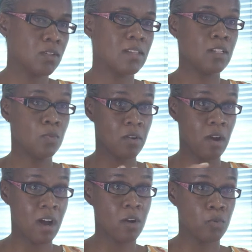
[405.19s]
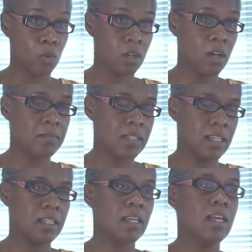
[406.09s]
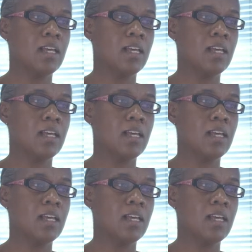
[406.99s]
So that's where our role comes in,